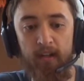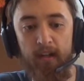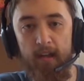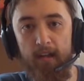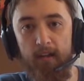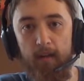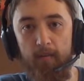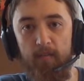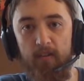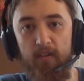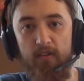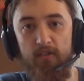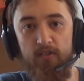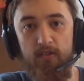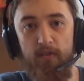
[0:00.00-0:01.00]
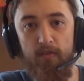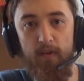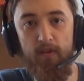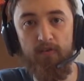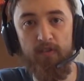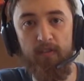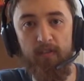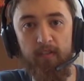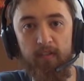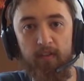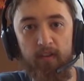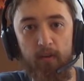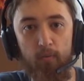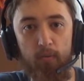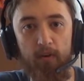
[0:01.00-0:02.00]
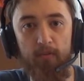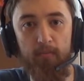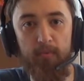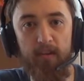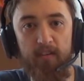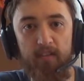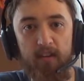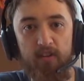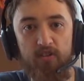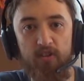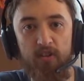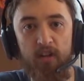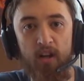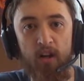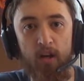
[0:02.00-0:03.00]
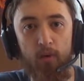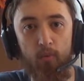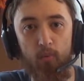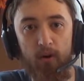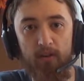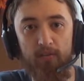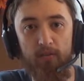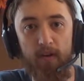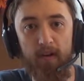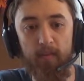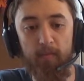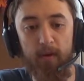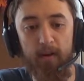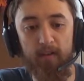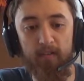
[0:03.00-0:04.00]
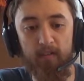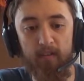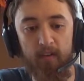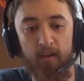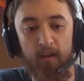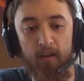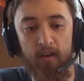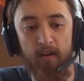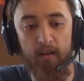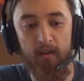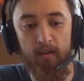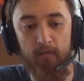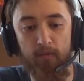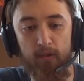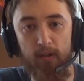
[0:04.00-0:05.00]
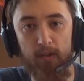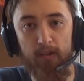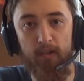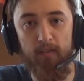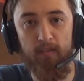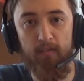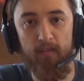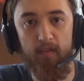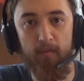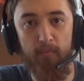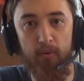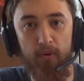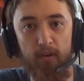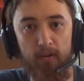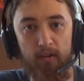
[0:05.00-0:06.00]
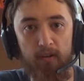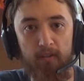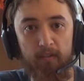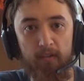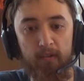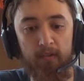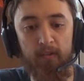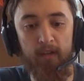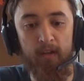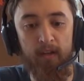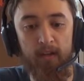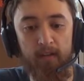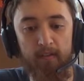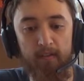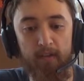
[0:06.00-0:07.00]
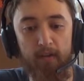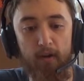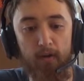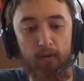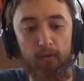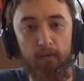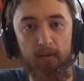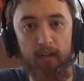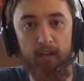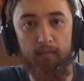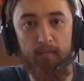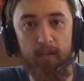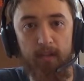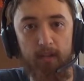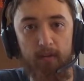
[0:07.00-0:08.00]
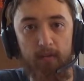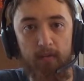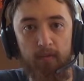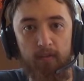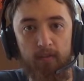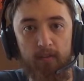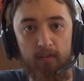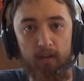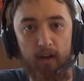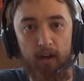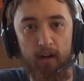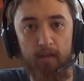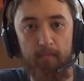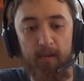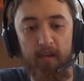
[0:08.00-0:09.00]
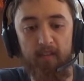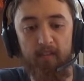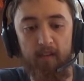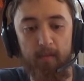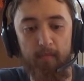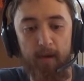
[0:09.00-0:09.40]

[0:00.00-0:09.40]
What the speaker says: It comes in 2 versions, one for PlayStation, one for Xbox. Regardless of the supported console, the dongle can be used on PC and